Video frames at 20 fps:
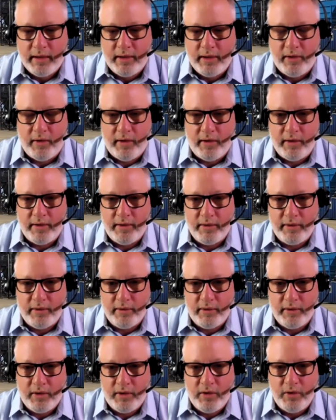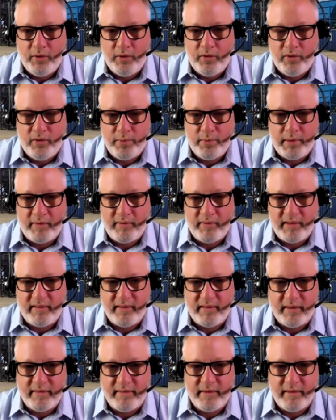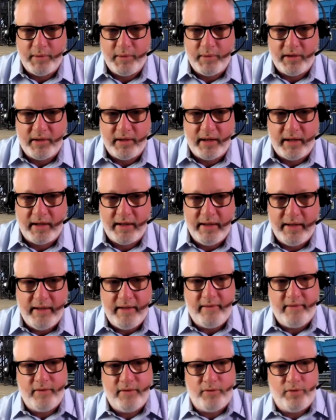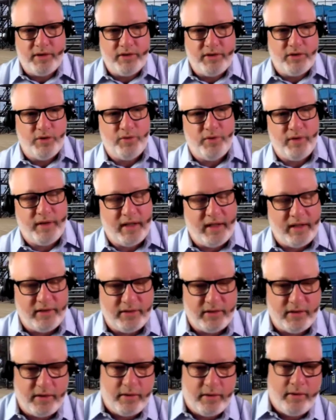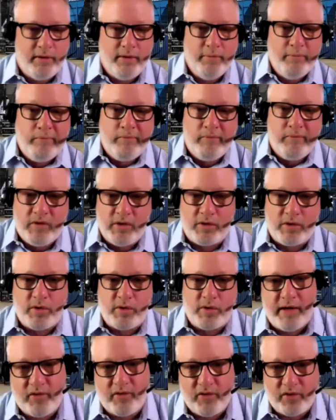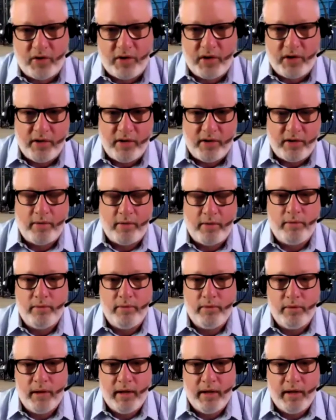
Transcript: you know, use obviously similar techniques of rejuvenation to create a circular